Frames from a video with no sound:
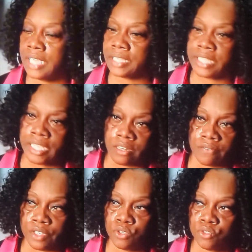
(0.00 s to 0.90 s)
got the
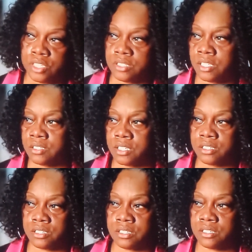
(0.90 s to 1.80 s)
interview, she sent
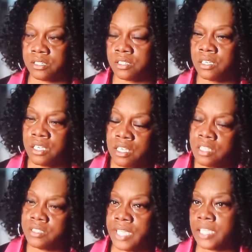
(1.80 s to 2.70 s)
us this
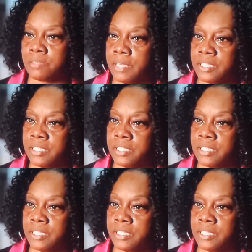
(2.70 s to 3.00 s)
text